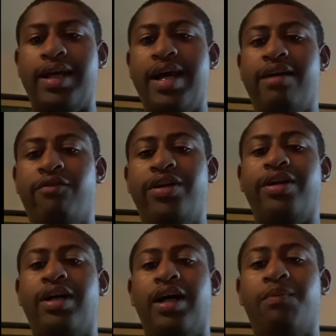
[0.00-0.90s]
And
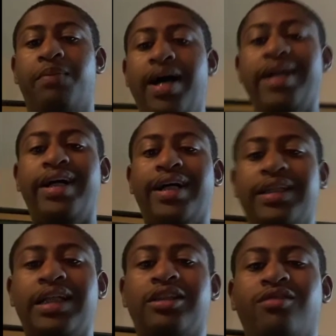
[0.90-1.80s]
when a bad guy
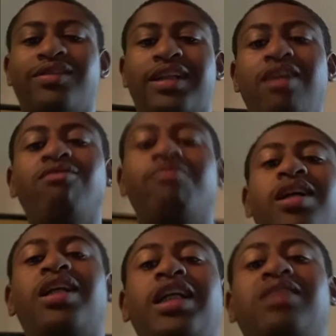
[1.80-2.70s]
takes over the
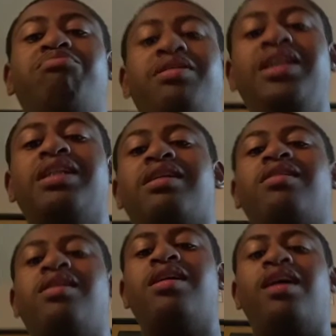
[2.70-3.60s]
government, that's big.
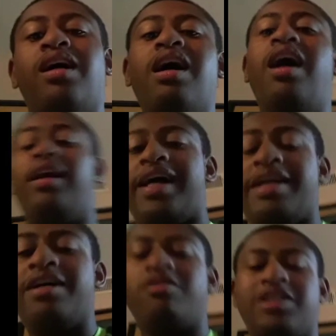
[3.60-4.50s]
Like,
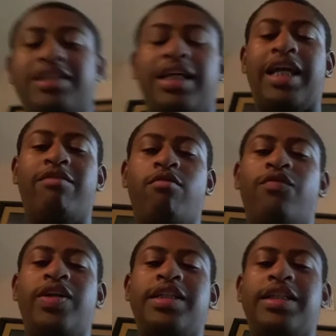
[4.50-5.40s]
just like in
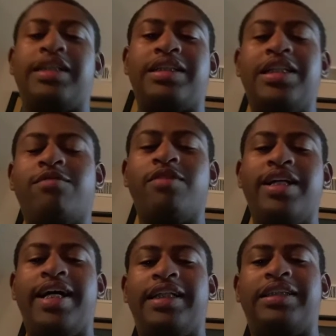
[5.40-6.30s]
Revenge of the Sith, where
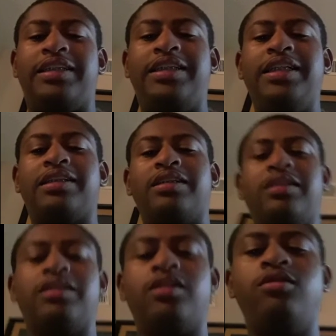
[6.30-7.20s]
you had a Sith
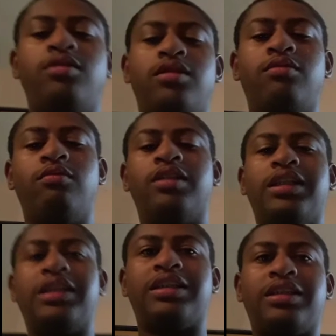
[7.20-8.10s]
who
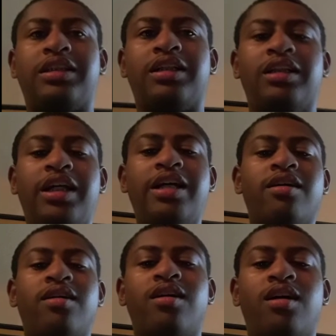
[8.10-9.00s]
was the
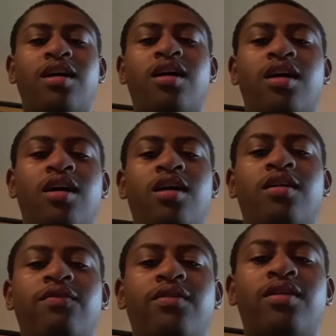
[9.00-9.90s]
leader
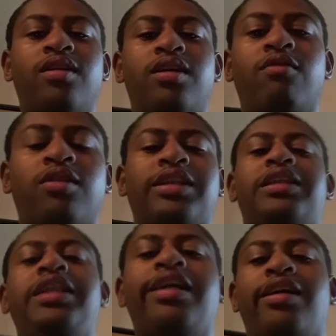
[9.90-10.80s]
of, the
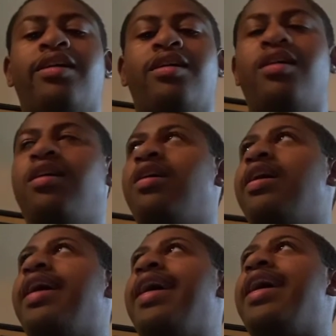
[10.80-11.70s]
senator
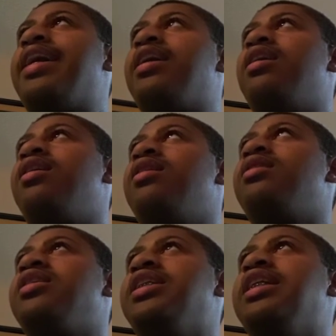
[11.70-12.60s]
and the
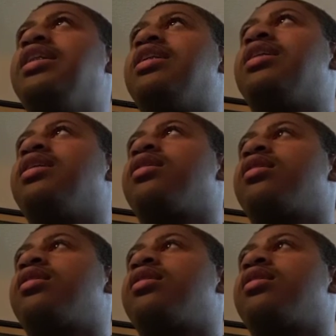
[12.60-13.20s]
chancellor,